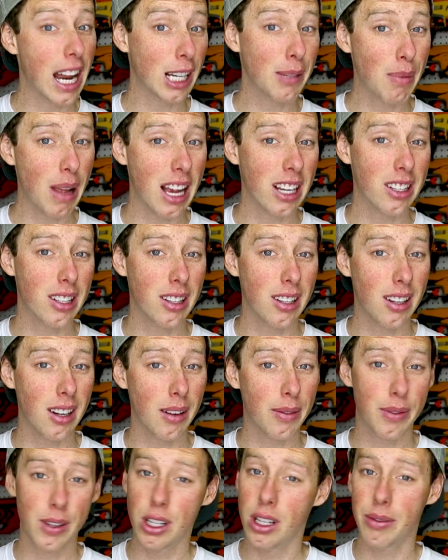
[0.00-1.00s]
next blaster
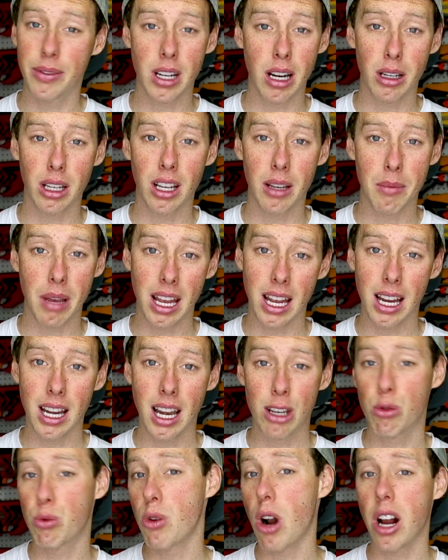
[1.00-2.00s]
for Nerf Gun Game
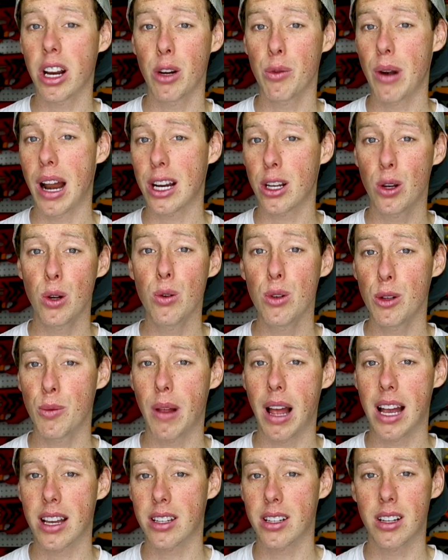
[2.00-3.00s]
8 is Rocket Raccoon's
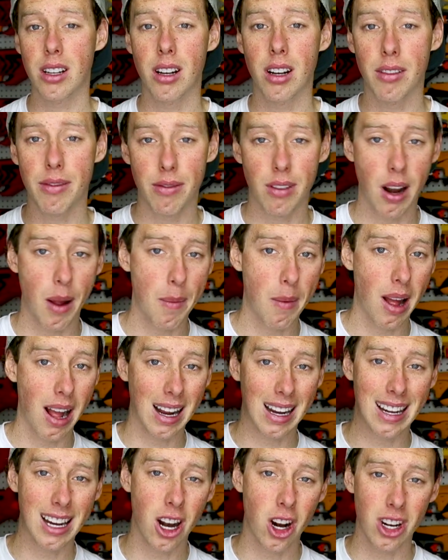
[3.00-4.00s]
blaster from
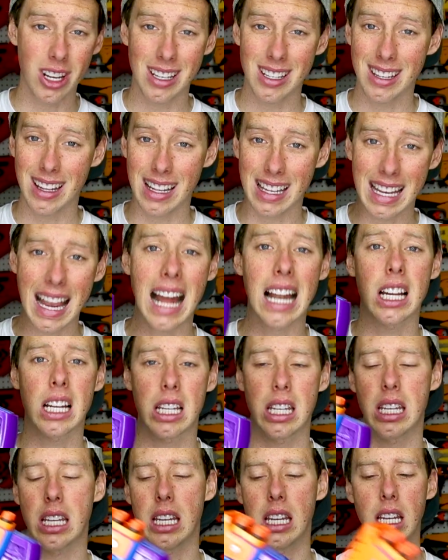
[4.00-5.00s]
Guardians of the
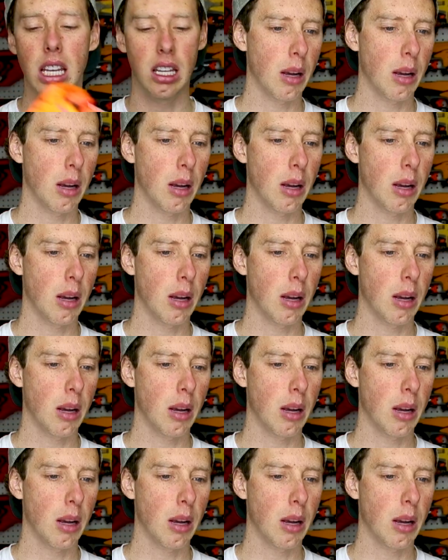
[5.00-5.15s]
Galaxy.